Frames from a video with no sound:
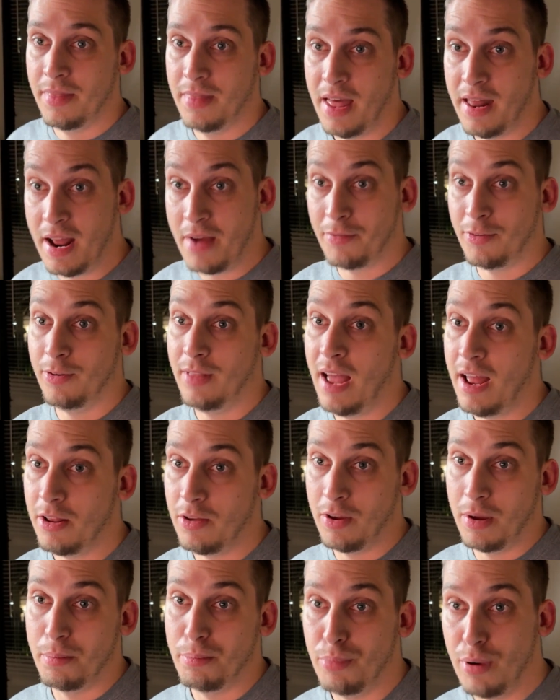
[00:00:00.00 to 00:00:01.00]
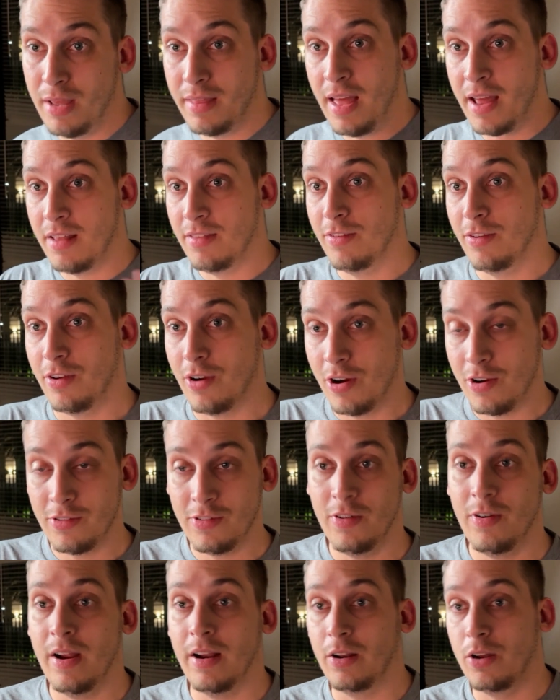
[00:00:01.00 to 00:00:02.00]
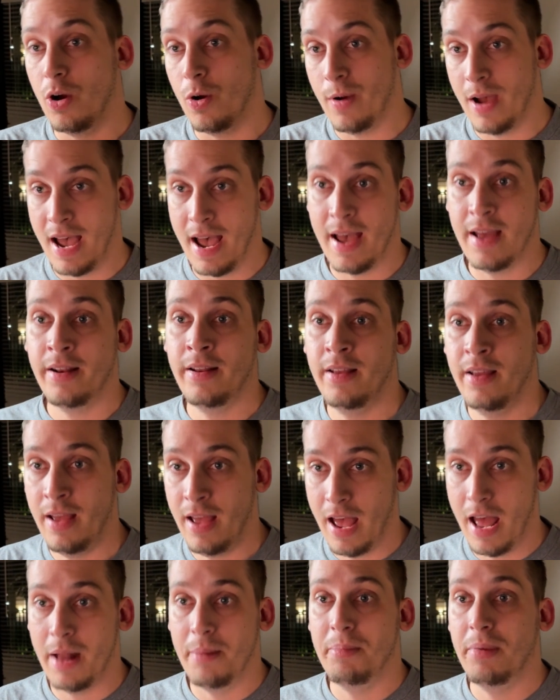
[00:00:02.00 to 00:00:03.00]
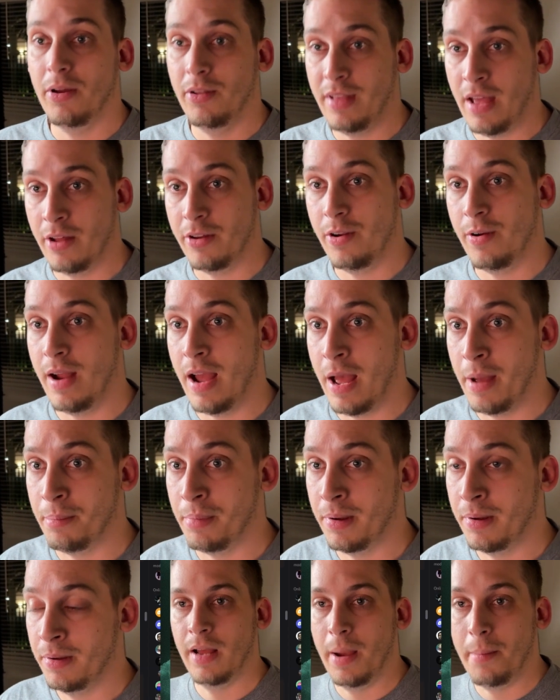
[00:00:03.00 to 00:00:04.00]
then after that, you can bring that into Cursor and go ahead and build out your app.